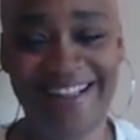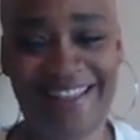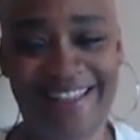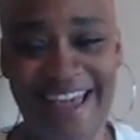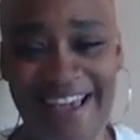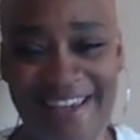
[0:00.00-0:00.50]

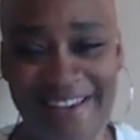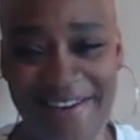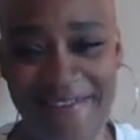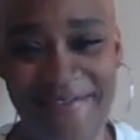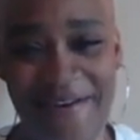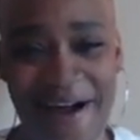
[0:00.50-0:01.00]
thank
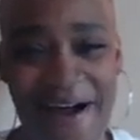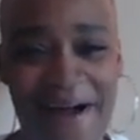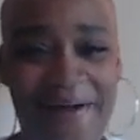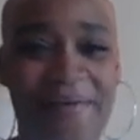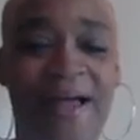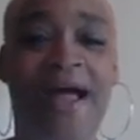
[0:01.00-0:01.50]
you,
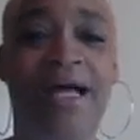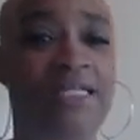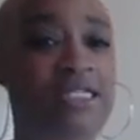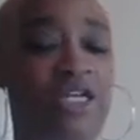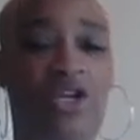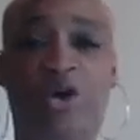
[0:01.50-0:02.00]
Rob.
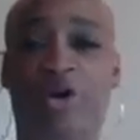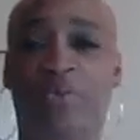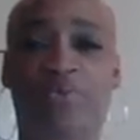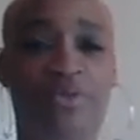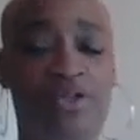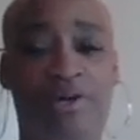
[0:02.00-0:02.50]
You
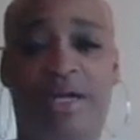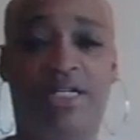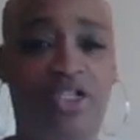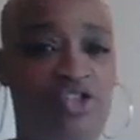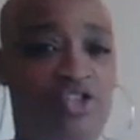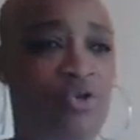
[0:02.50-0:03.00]
got to
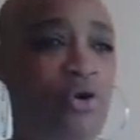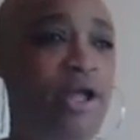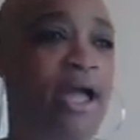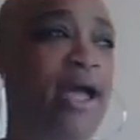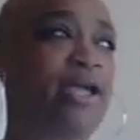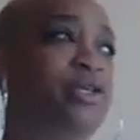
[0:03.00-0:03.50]
change your story.
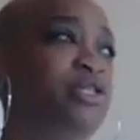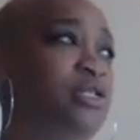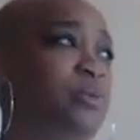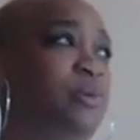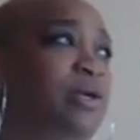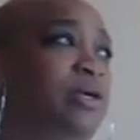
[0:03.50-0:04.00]
I used to
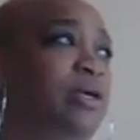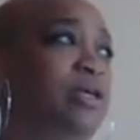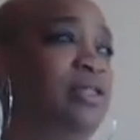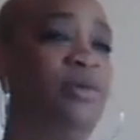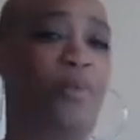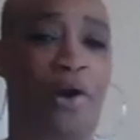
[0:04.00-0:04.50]
be
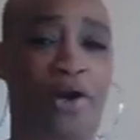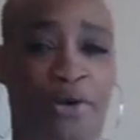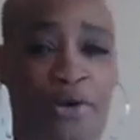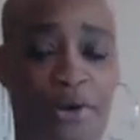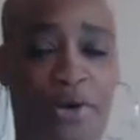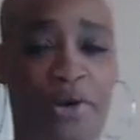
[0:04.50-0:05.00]
the party
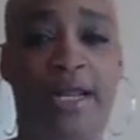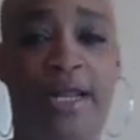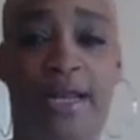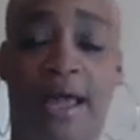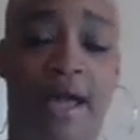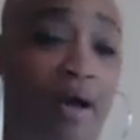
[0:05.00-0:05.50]
girl, and
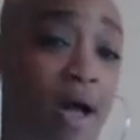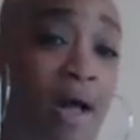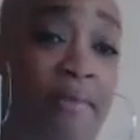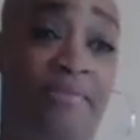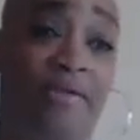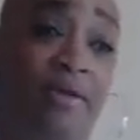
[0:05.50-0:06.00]
now
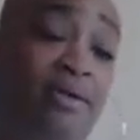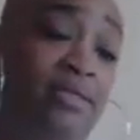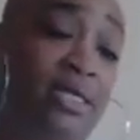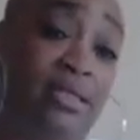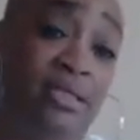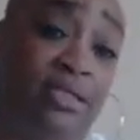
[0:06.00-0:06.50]
I'm the
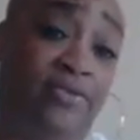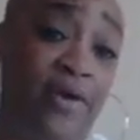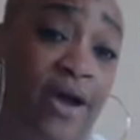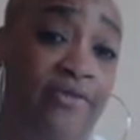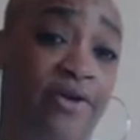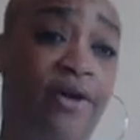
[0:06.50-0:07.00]
sassy
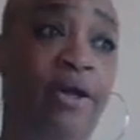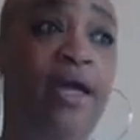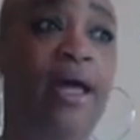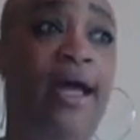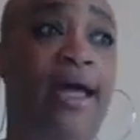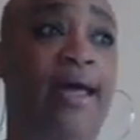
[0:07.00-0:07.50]
survivor.
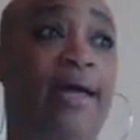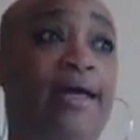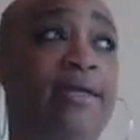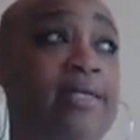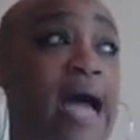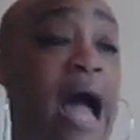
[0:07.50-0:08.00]

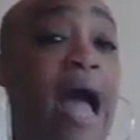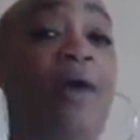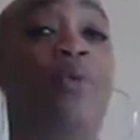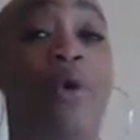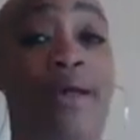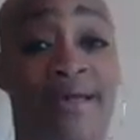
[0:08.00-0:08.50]
And I
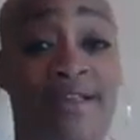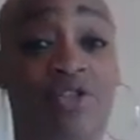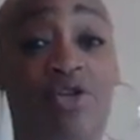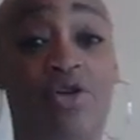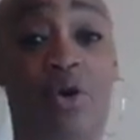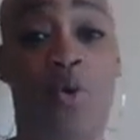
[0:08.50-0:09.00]
will answer
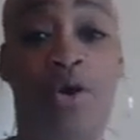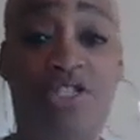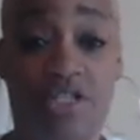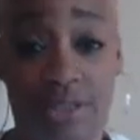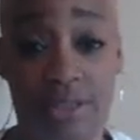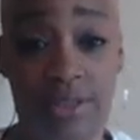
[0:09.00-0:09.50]
the
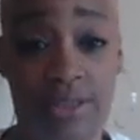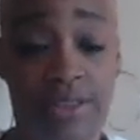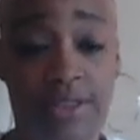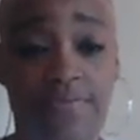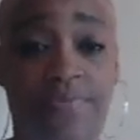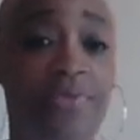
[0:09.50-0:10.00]
questions
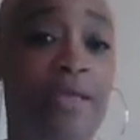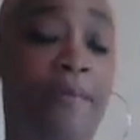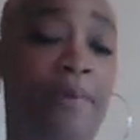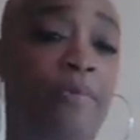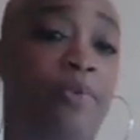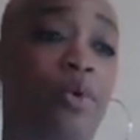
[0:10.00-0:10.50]
that
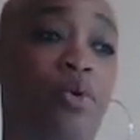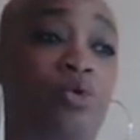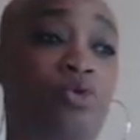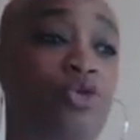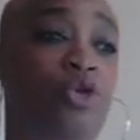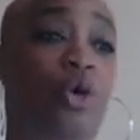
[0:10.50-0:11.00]
people
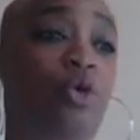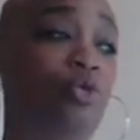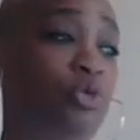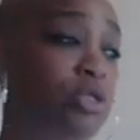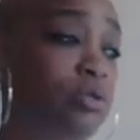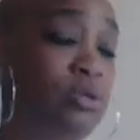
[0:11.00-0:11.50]

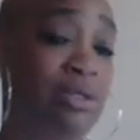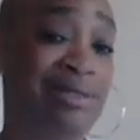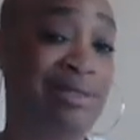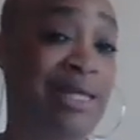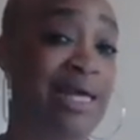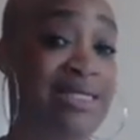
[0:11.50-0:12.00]
don't
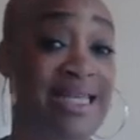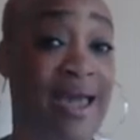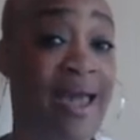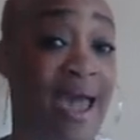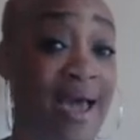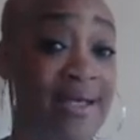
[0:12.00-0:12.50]
like to
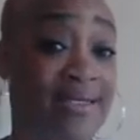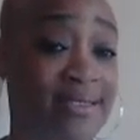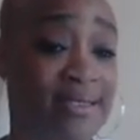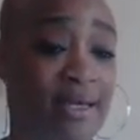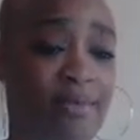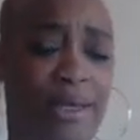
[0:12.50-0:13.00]

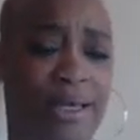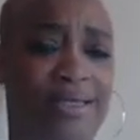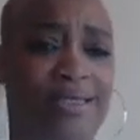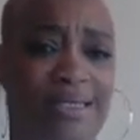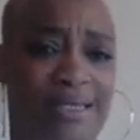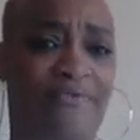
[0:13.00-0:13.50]
ask because
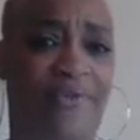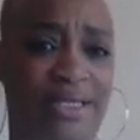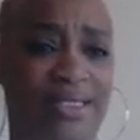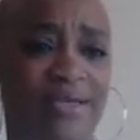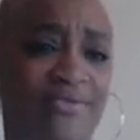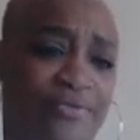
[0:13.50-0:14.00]
it's
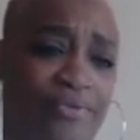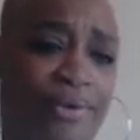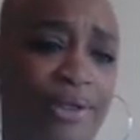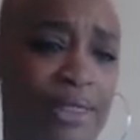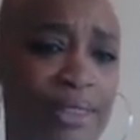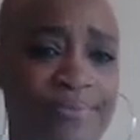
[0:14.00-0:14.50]
invasive,
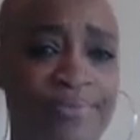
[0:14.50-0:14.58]
really.